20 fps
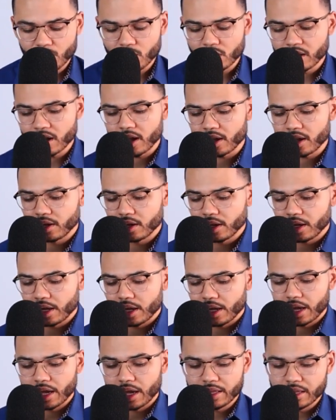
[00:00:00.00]
whatnot
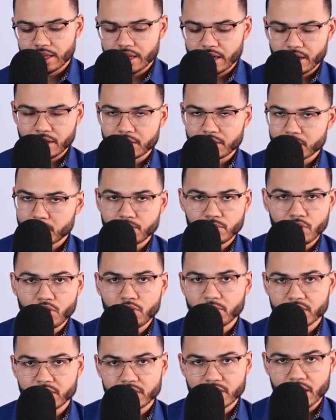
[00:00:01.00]
and then it's
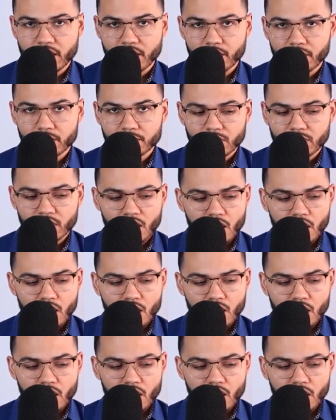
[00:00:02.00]
boom, it's there